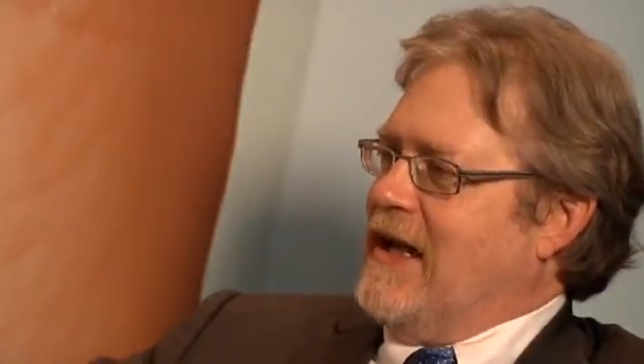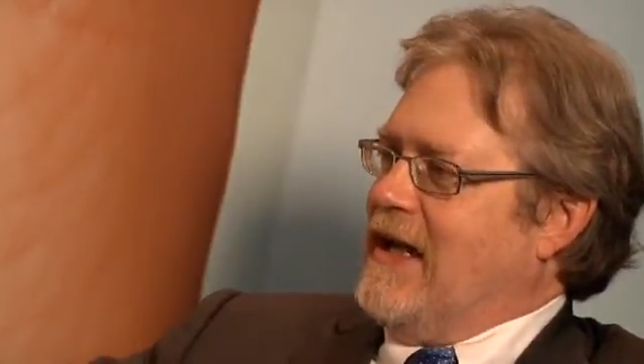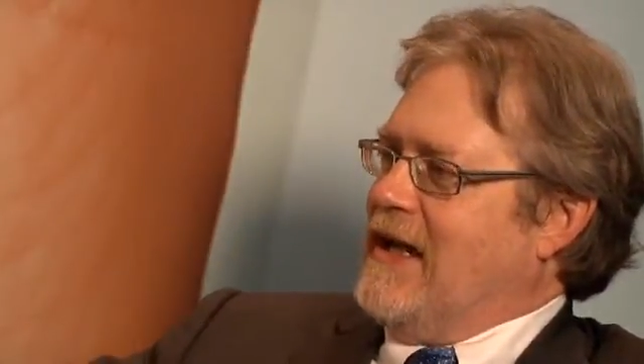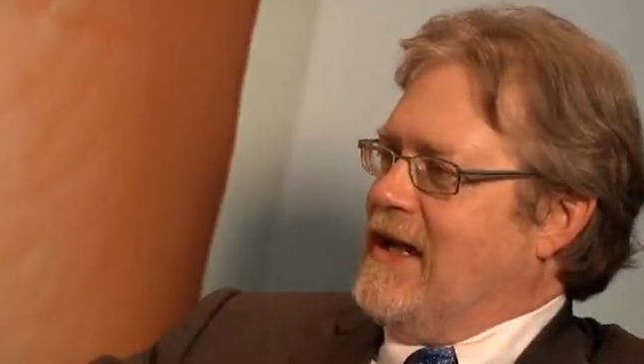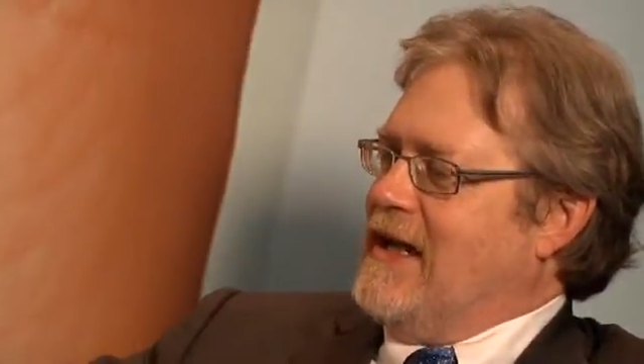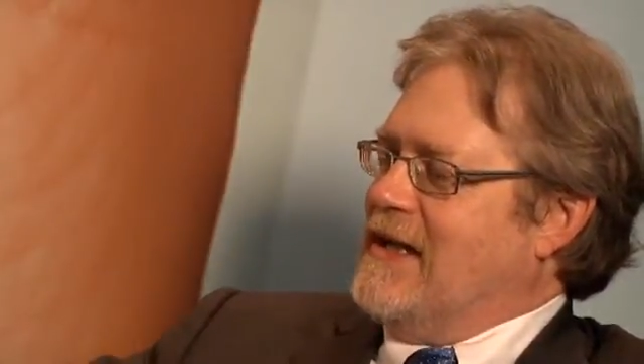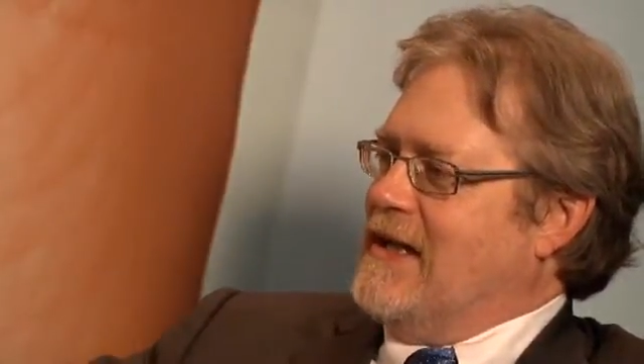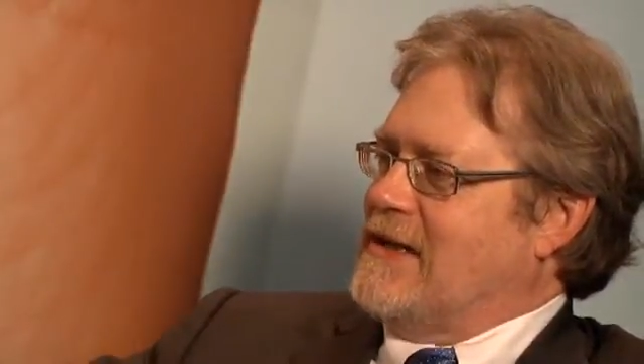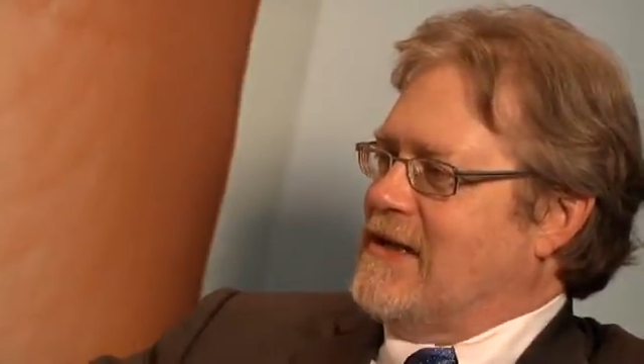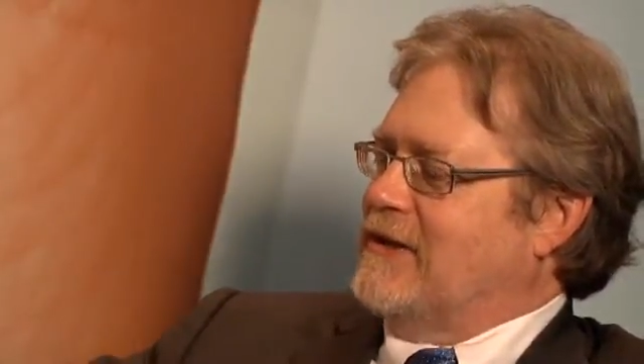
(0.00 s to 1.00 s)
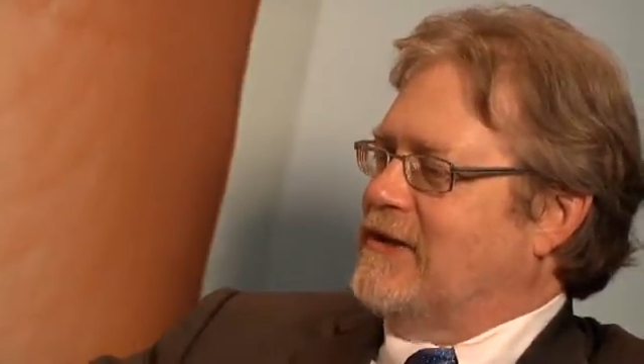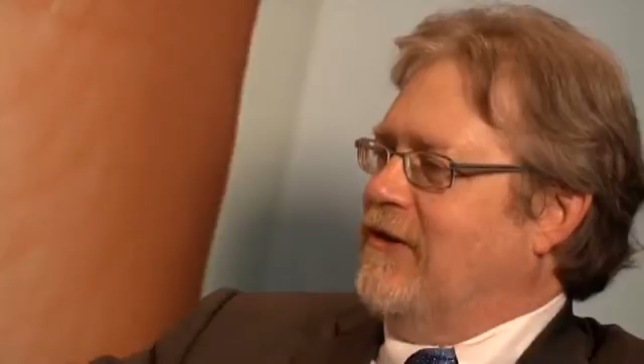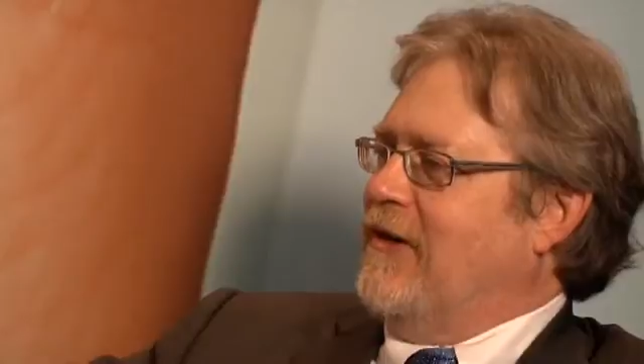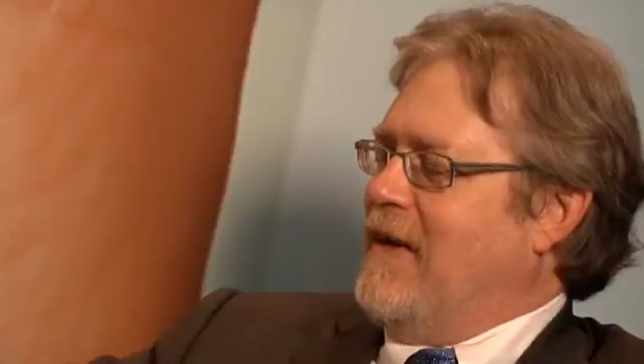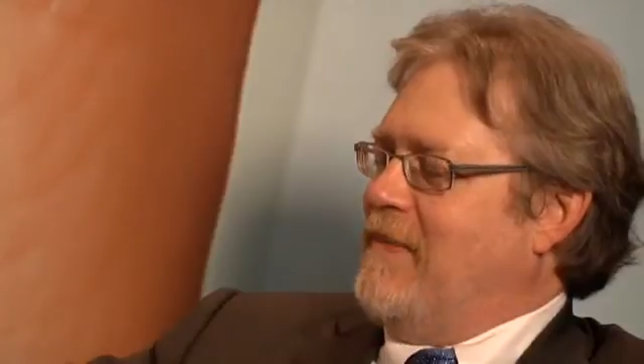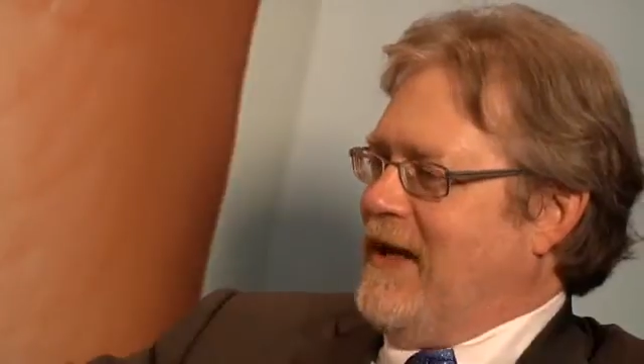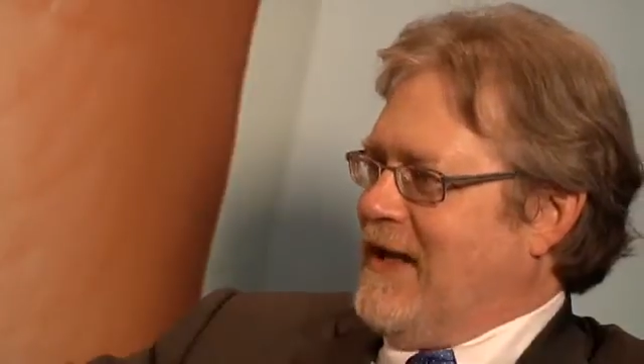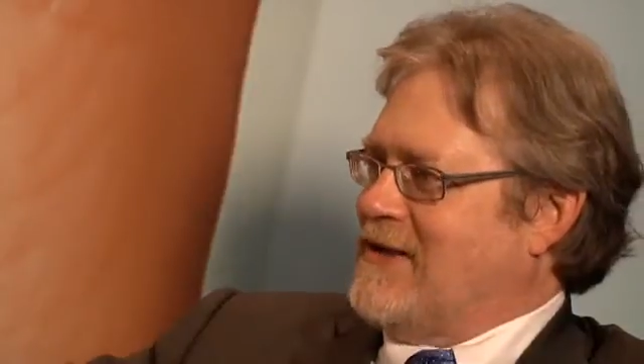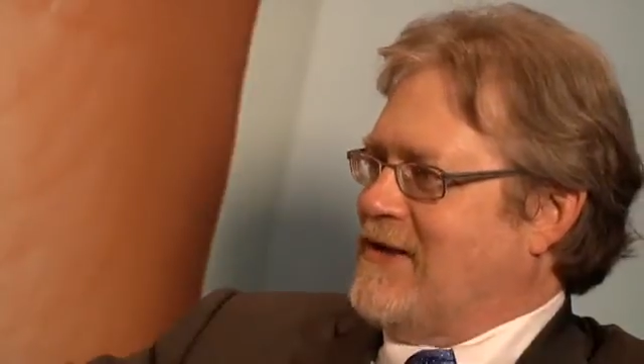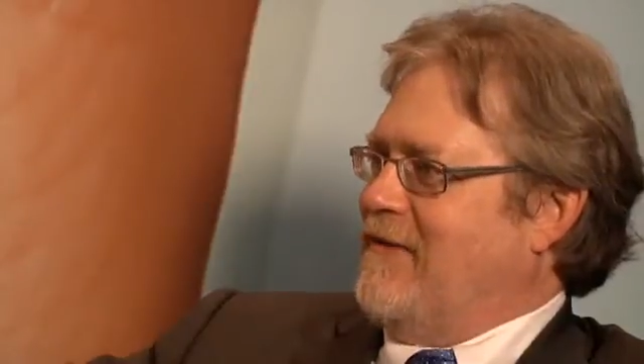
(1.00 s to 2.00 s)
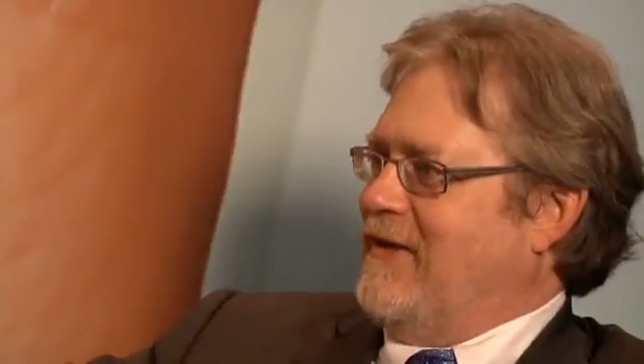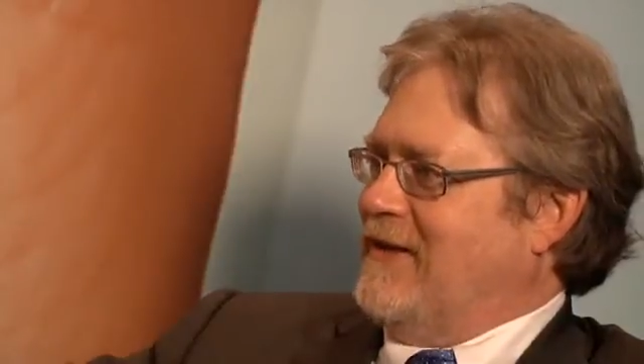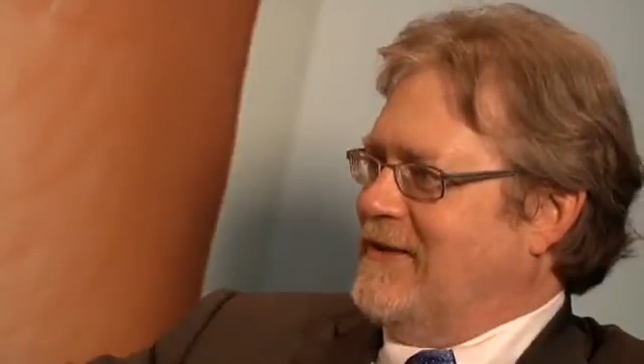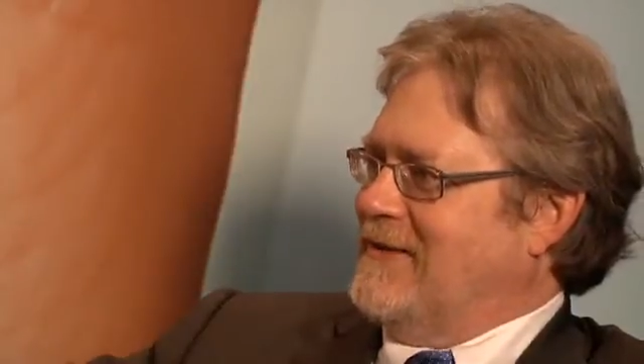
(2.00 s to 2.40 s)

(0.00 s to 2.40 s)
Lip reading: is also an IPX service.